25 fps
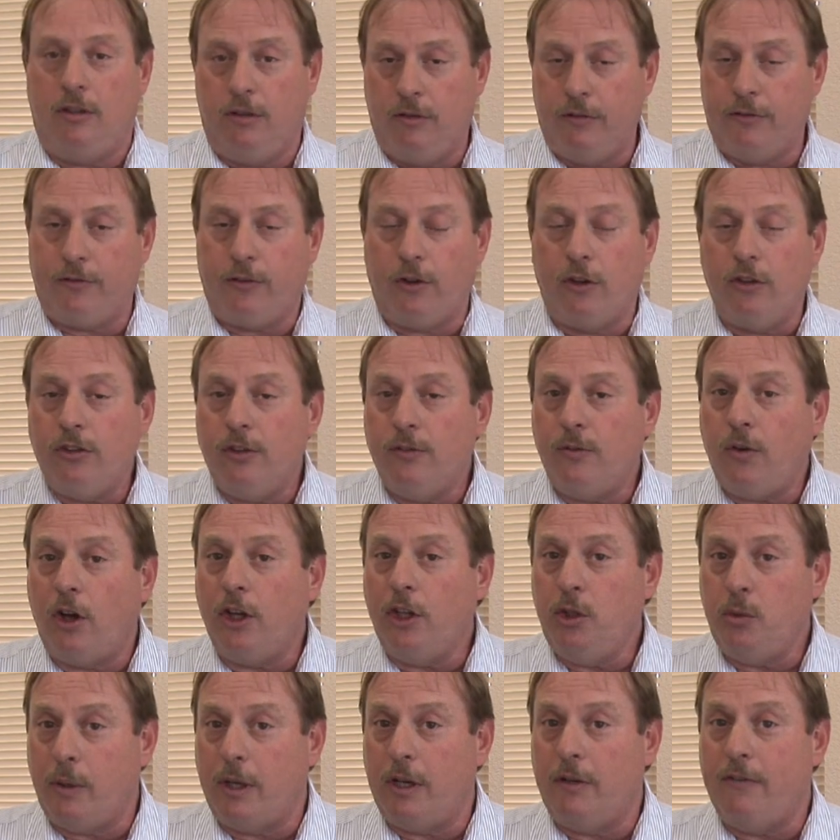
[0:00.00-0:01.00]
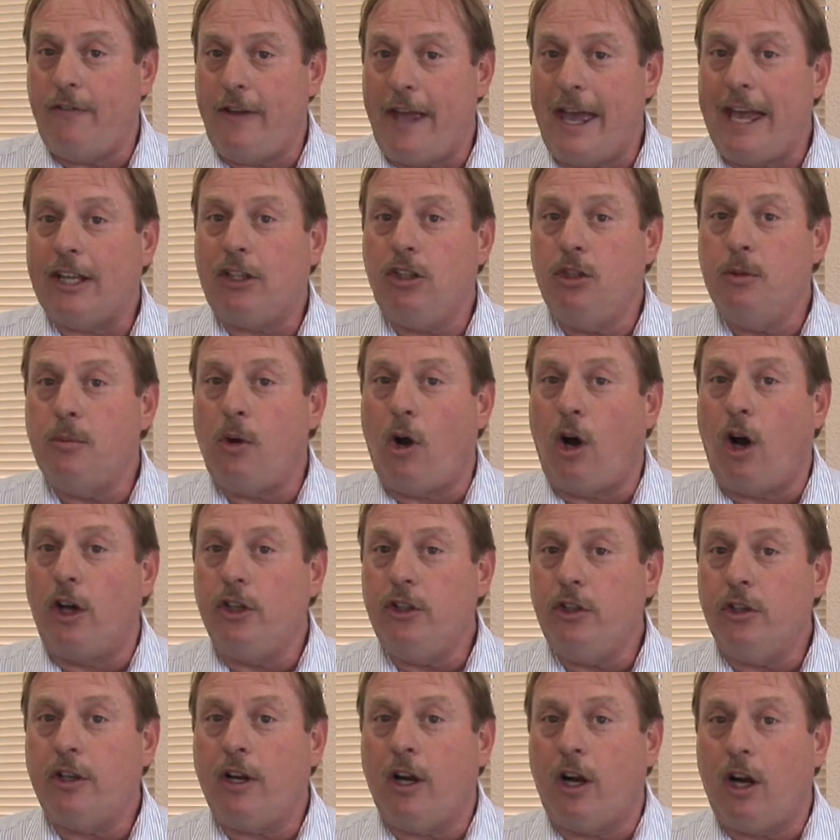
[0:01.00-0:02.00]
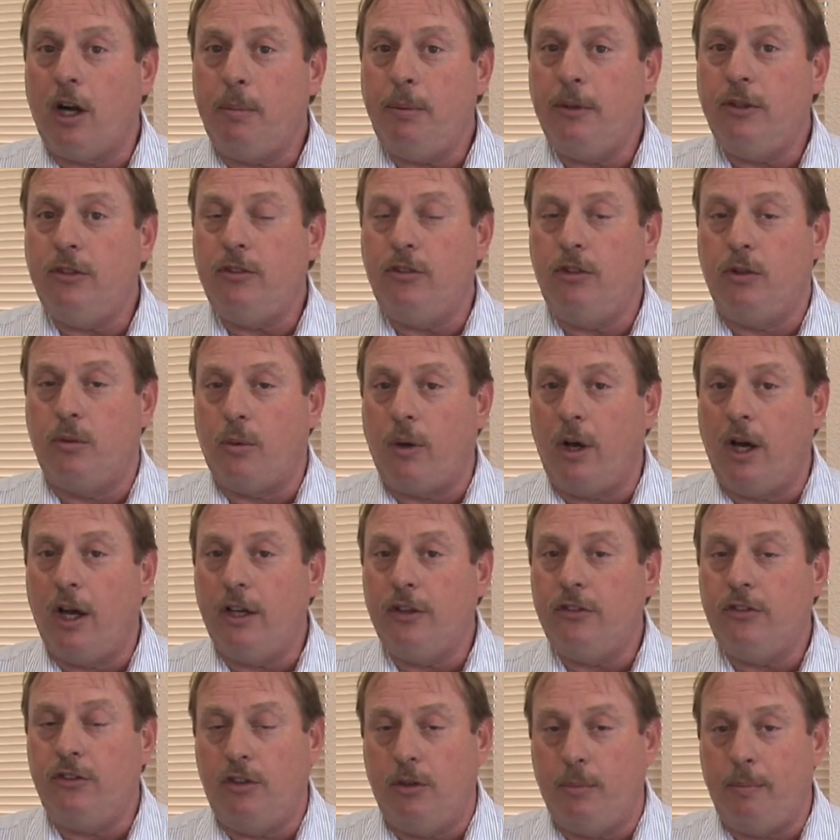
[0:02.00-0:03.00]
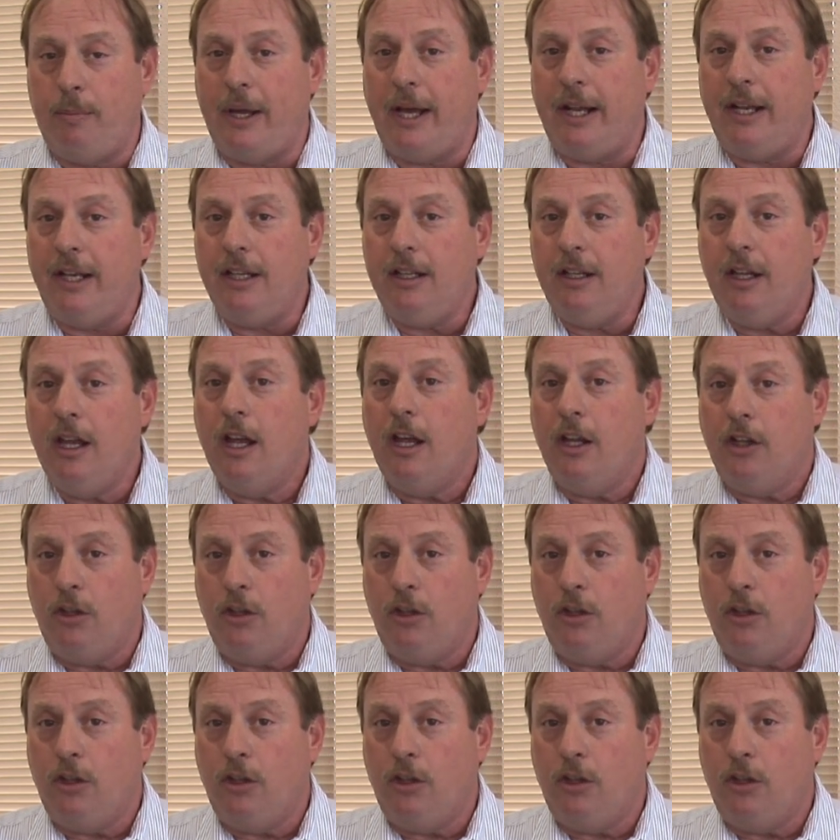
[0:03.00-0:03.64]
First of all, you want to vacuum all your carpets, your rugs, your bedding.